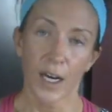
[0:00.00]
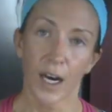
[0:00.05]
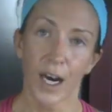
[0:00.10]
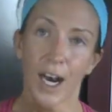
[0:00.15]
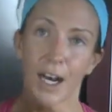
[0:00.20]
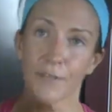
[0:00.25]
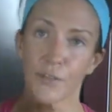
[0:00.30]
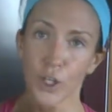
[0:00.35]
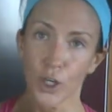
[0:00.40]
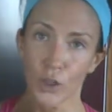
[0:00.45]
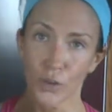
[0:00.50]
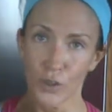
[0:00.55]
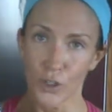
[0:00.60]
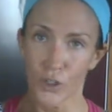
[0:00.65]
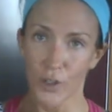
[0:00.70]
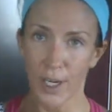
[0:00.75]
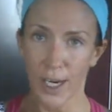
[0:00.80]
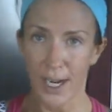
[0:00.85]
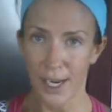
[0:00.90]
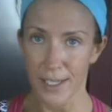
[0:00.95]
I've told
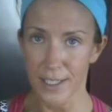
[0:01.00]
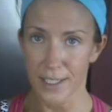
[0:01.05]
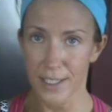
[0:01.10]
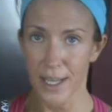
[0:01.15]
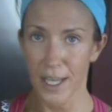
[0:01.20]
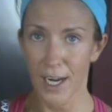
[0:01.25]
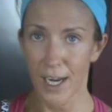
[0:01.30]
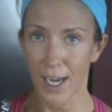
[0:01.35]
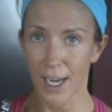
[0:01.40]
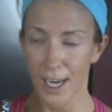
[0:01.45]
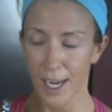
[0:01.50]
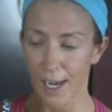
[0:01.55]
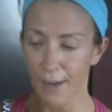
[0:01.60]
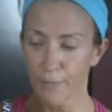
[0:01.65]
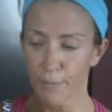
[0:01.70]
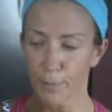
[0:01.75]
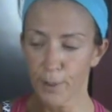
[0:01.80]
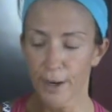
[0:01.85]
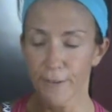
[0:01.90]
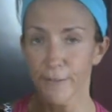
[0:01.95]
you guys that I
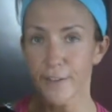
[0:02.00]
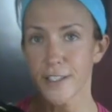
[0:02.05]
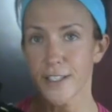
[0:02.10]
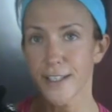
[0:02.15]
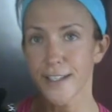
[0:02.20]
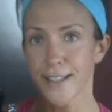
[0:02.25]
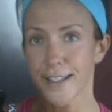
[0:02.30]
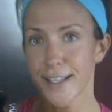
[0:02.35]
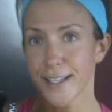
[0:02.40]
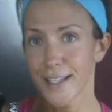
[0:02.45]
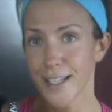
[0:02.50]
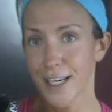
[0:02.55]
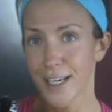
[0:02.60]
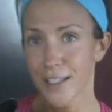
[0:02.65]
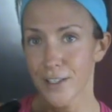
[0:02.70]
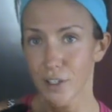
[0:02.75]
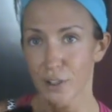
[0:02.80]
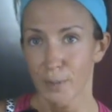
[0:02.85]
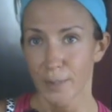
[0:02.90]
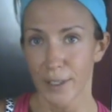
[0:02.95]
have preferences that
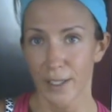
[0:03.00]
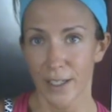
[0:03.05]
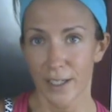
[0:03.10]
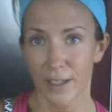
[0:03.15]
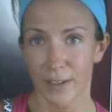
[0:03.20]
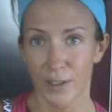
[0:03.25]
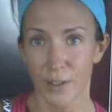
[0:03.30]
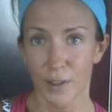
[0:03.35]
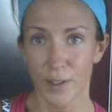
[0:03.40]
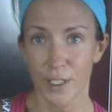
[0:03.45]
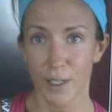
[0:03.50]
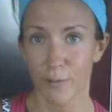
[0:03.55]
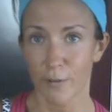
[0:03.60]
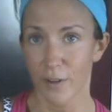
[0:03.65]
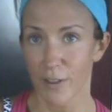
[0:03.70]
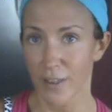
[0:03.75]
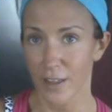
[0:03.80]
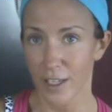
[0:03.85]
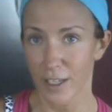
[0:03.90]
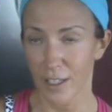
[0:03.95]
tend to be a little
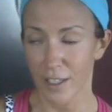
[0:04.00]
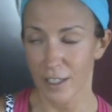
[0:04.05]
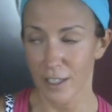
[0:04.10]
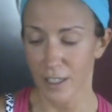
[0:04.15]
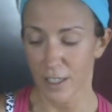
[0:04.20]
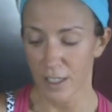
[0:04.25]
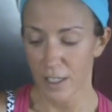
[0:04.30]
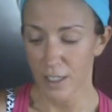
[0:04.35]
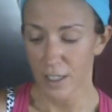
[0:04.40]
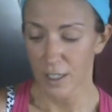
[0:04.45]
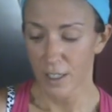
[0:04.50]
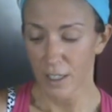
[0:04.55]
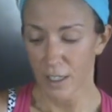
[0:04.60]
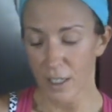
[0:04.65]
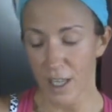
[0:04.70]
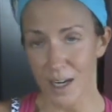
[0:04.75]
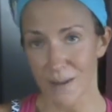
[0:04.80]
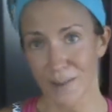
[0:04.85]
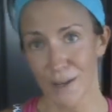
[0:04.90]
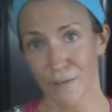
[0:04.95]
different than a
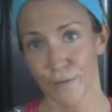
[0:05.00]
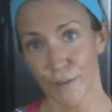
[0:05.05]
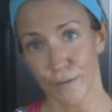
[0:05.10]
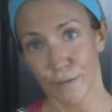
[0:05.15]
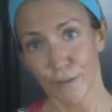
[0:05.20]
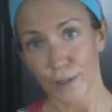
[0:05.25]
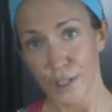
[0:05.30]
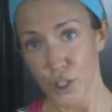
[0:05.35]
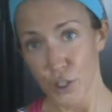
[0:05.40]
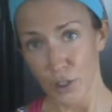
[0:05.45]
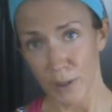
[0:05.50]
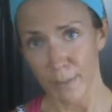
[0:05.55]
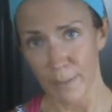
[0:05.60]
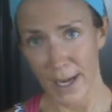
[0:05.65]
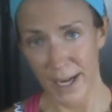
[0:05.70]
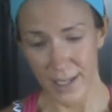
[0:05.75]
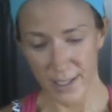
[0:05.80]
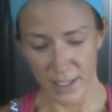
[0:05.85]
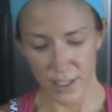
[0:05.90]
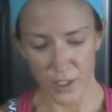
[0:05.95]
lot of my Fit
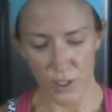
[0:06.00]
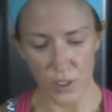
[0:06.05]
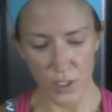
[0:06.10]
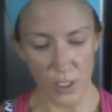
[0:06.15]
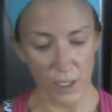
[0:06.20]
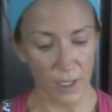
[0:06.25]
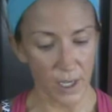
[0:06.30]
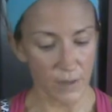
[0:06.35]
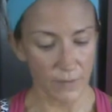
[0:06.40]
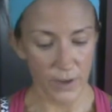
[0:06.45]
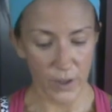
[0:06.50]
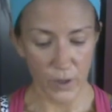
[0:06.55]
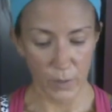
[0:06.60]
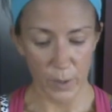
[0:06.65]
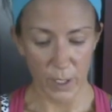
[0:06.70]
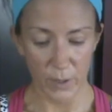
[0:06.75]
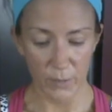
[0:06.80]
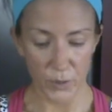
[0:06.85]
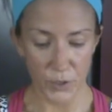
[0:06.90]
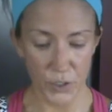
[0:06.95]
ambassadors, a lot of other
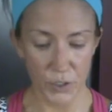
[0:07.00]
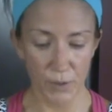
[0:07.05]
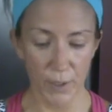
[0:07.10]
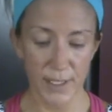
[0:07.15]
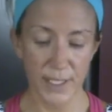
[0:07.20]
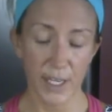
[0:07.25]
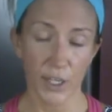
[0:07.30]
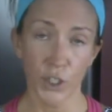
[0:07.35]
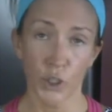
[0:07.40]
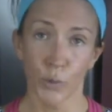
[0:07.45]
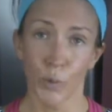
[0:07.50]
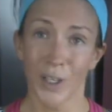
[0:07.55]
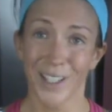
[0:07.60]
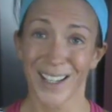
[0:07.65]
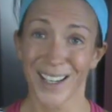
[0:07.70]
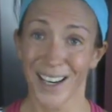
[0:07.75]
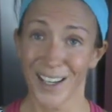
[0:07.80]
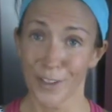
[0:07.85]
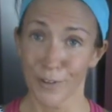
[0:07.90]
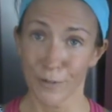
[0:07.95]
people. So I'll tell you what
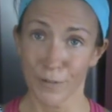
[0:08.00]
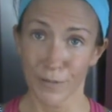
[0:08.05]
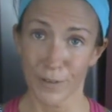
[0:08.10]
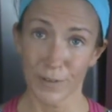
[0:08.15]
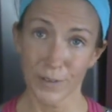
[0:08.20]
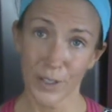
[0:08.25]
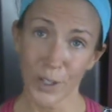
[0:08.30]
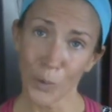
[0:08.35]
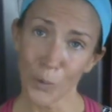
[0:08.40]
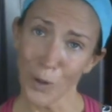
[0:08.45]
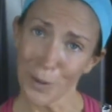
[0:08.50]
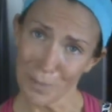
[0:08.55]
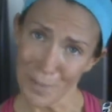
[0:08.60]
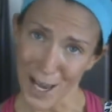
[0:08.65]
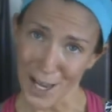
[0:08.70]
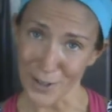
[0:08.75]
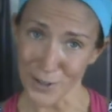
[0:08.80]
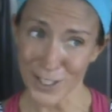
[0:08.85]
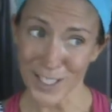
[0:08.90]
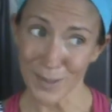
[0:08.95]
kind of what
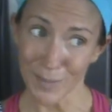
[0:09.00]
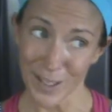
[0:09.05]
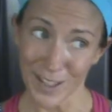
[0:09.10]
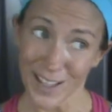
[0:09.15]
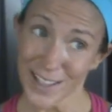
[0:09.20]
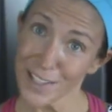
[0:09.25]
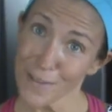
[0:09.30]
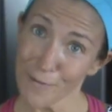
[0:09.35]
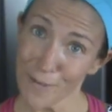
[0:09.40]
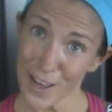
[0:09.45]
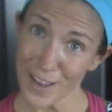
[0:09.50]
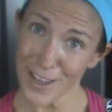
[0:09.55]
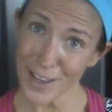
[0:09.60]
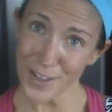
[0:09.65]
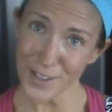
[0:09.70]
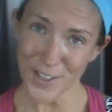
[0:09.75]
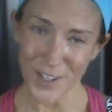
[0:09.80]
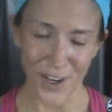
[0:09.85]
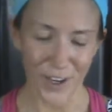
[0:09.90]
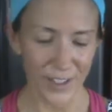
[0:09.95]
matters to me. That's a Faith
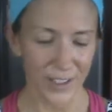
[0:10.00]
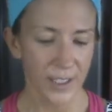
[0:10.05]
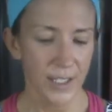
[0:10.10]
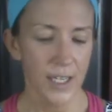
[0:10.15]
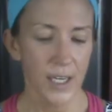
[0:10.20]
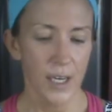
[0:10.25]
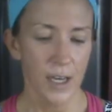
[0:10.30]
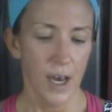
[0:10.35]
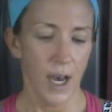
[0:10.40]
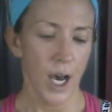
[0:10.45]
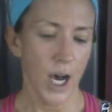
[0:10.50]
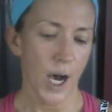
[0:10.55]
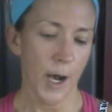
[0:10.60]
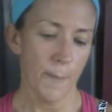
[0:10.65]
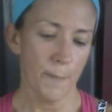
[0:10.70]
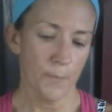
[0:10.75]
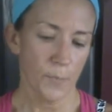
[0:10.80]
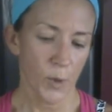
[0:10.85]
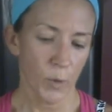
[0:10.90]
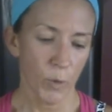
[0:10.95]
Hill song.
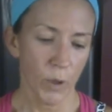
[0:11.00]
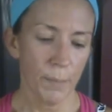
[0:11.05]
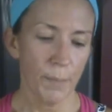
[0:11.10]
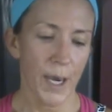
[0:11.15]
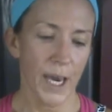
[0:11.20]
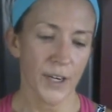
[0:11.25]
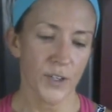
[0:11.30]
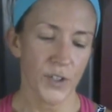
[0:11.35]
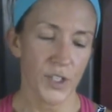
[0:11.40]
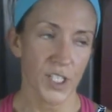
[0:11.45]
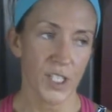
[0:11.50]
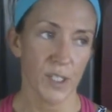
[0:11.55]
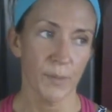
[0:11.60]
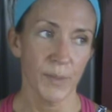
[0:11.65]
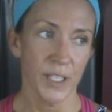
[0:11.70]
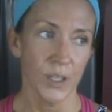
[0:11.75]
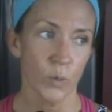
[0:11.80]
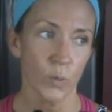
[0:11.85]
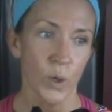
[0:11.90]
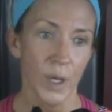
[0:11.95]
Um, what matters to
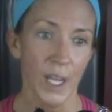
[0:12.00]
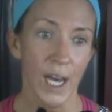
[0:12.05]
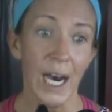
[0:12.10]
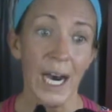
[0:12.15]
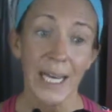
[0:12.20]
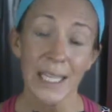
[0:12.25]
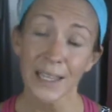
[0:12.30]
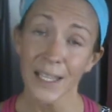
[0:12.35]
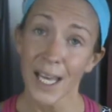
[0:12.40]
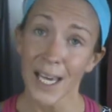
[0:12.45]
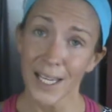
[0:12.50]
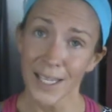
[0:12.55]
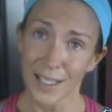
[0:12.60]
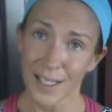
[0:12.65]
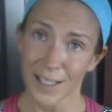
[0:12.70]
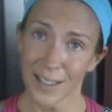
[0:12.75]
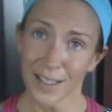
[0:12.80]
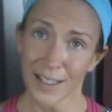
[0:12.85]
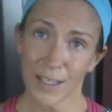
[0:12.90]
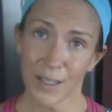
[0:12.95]
me and what I
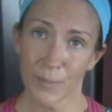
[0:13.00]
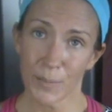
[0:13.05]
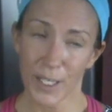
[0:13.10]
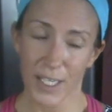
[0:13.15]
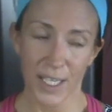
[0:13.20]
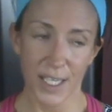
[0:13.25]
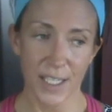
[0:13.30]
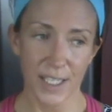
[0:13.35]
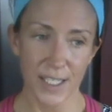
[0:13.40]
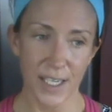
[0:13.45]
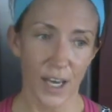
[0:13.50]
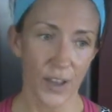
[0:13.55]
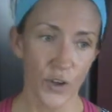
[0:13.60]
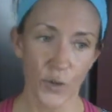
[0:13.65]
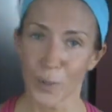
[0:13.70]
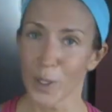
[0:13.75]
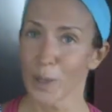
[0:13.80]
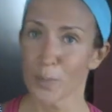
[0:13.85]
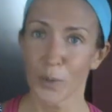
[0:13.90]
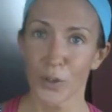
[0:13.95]
like, because other
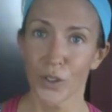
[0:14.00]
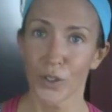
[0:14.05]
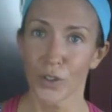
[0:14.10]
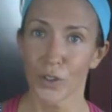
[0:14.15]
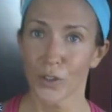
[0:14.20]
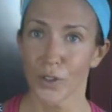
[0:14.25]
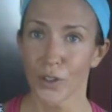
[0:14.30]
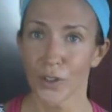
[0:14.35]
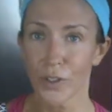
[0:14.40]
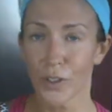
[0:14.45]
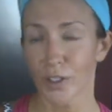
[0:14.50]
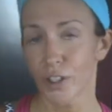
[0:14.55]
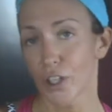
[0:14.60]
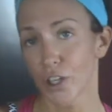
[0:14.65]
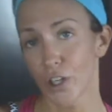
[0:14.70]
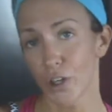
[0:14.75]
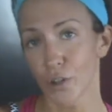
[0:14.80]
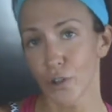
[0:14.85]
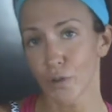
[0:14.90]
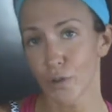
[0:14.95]
people, you
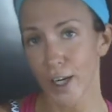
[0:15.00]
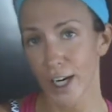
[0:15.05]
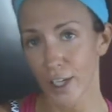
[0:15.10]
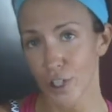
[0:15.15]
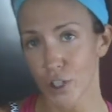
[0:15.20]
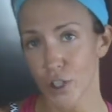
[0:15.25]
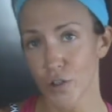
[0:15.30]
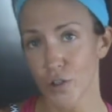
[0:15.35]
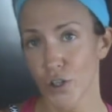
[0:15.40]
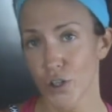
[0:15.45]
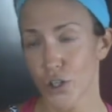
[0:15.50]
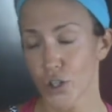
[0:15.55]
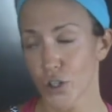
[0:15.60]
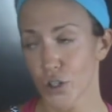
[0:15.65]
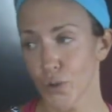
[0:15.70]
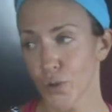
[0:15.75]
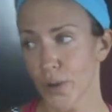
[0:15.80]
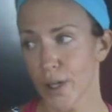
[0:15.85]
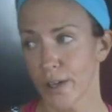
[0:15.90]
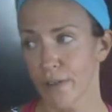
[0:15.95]
know, you've got to choose a
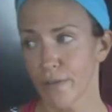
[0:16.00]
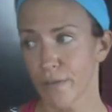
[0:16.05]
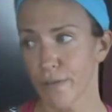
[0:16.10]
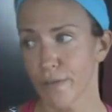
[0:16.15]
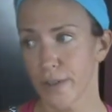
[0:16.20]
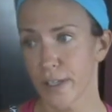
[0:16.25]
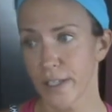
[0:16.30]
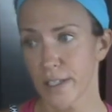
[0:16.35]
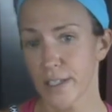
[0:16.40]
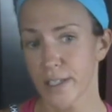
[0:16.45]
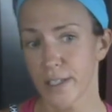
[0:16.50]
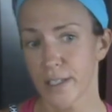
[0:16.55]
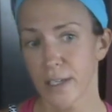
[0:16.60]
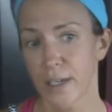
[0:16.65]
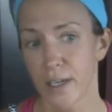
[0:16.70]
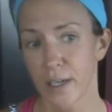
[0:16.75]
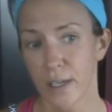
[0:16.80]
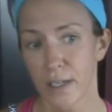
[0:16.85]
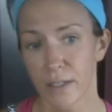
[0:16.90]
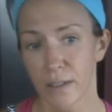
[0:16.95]
shoe that fits,
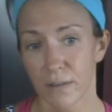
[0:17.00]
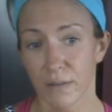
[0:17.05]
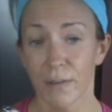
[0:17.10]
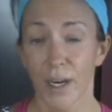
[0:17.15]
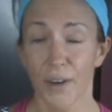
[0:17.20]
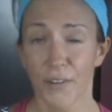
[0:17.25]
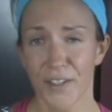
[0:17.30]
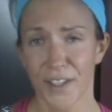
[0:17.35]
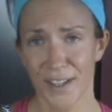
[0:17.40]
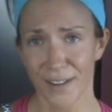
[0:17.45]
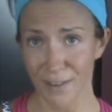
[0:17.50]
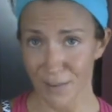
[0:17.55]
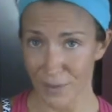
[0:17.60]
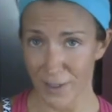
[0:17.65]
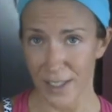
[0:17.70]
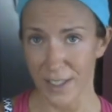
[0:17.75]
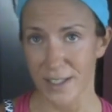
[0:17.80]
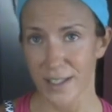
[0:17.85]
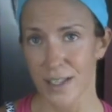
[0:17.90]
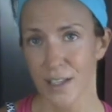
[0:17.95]
obviously that
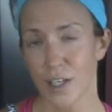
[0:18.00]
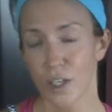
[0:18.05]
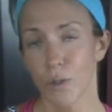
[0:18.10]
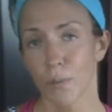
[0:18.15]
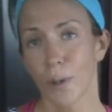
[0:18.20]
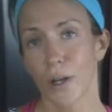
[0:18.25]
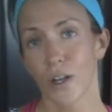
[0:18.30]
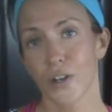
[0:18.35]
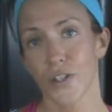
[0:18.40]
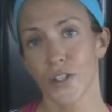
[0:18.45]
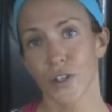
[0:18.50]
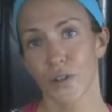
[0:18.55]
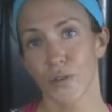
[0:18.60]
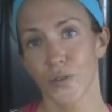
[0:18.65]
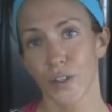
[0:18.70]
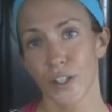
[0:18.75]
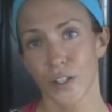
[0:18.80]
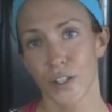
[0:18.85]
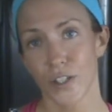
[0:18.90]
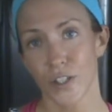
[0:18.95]
fits, but also
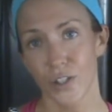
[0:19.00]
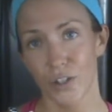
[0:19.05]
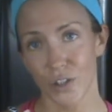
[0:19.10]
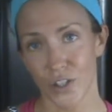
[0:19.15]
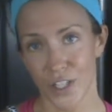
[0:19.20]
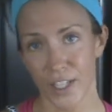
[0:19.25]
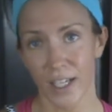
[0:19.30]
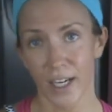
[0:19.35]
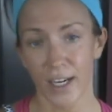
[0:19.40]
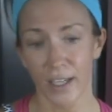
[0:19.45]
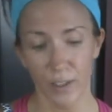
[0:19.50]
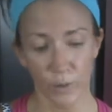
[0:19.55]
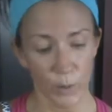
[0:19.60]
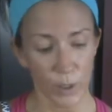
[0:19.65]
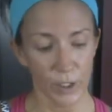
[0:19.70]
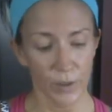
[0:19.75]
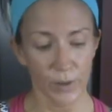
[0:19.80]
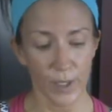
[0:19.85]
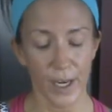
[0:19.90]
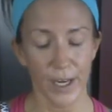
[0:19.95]
fits your style and
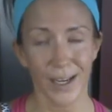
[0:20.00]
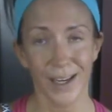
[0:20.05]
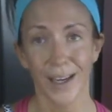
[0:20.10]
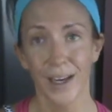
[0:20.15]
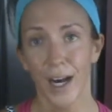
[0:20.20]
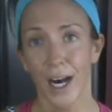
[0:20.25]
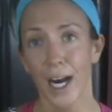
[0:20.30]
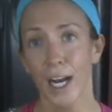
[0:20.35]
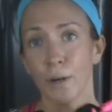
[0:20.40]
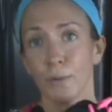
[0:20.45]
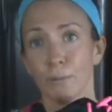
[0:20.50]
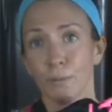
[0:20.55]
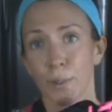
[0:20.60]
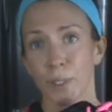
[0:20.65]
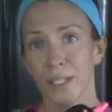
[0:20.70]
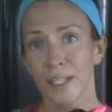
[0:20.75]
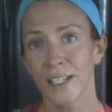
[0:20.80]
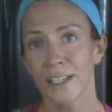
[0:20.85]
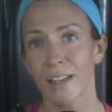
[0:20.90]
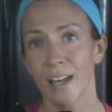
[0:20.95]
what you like. I
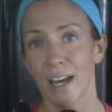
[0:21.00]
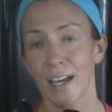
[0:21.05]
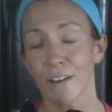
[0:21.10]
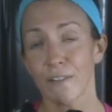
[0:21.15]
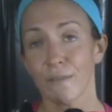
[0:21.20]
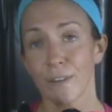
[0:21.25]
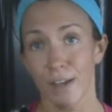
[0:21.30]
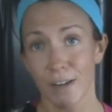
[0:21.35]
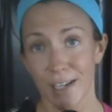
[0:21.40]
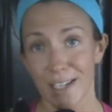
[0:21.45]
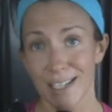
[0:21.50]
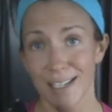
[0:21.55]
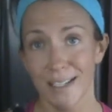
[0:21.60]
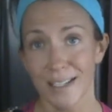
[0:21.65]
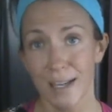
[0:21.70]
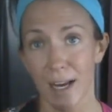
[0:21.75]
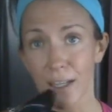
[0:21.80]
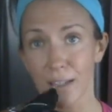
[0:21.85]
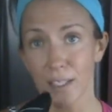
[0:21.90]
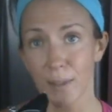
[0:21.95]
really like a very
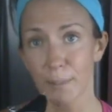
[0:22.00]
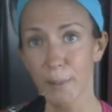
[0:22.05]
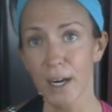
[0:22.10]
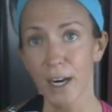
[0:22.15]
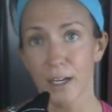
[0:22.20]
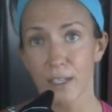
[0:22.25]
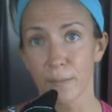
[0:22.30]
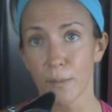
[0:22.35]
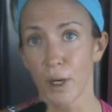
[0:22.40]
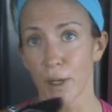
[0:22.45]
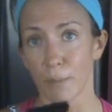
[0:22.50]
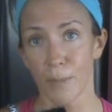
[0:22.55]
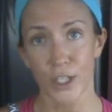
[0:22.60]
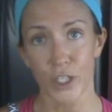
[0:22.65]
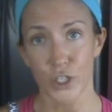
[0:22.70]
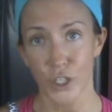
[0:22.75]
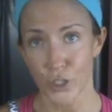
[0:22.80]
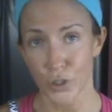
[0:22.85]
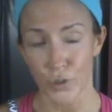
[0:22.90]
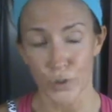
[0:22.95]
solid bottom on my
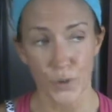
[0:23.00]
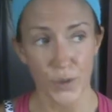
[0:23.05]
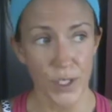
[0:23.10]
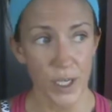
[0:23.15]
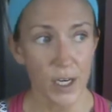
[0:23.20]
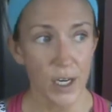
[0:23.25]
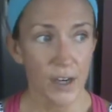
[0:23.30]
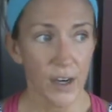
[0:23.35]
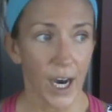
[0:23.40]
shoes.